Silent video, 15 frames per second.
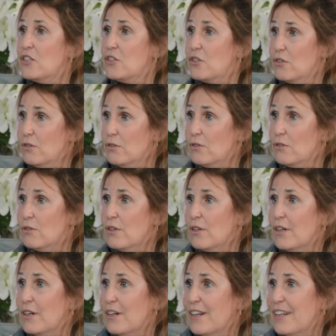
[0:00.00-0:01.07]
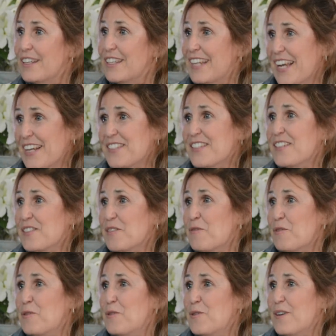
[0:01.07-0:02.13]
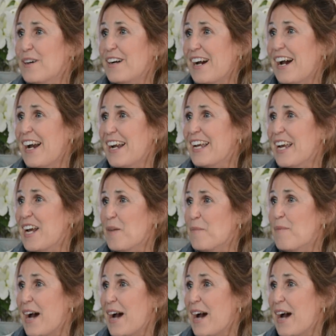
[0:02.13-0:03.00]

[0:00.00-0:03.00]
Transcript: to the essence of who I am,